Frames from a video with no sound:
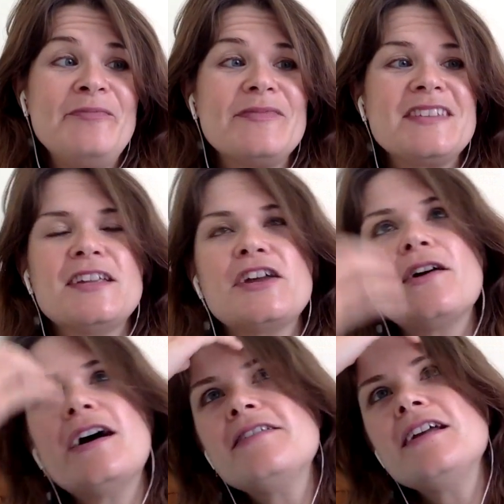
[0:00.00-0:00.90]
So
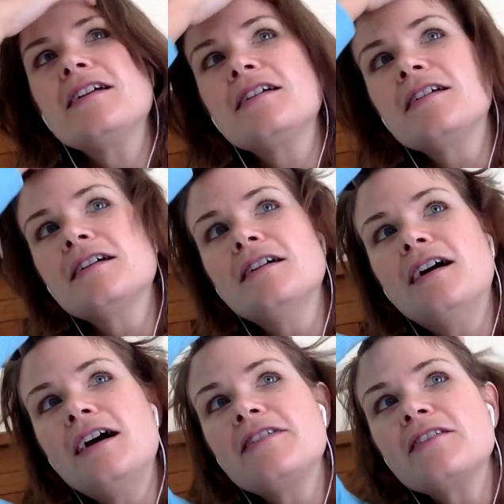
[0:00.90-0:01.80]
I think
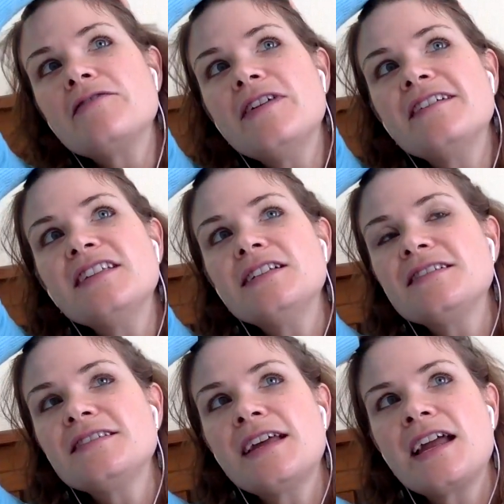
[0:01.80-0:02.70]
I think the first thing to
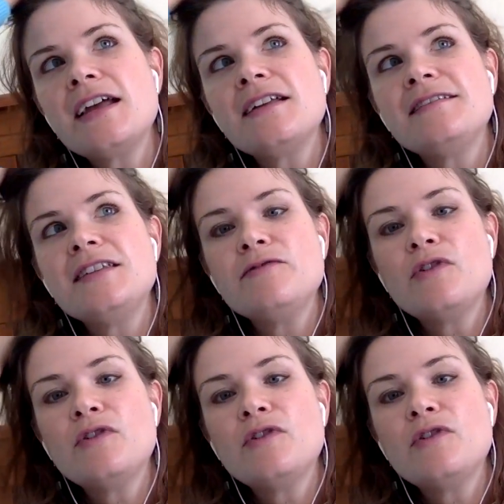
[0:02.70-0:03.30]
say is you've